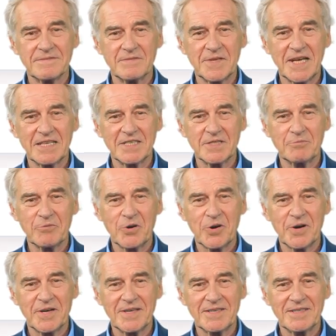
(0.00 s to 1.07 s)
Click on
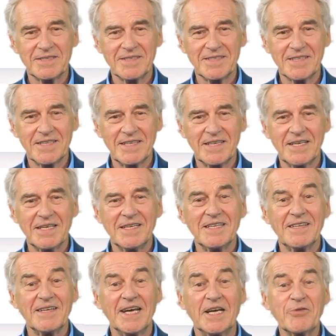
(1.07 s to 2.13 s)
More.
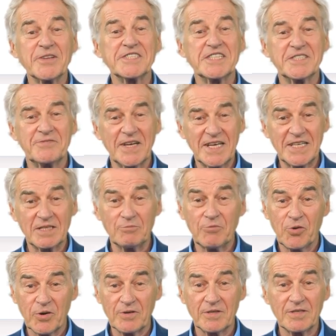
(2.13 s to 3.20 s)
Now it is very
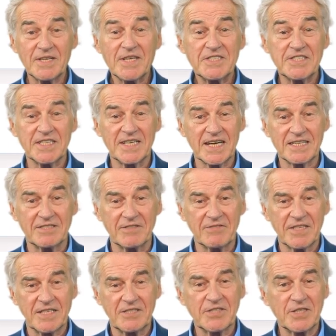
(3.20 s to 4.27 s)
important you select
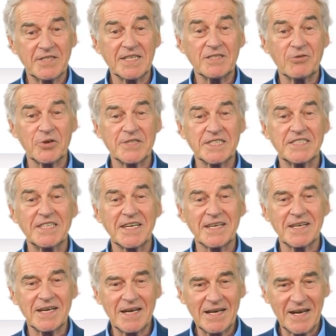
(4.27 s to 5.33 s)
V two
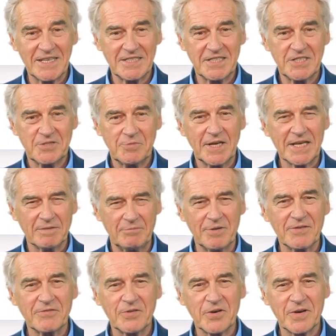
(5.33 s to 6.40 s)
liquidity, as explained
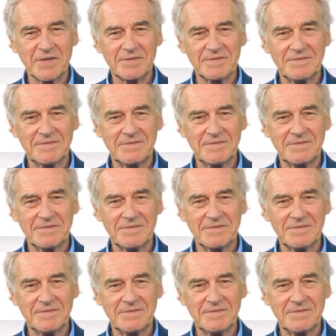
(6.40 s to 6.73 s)
before.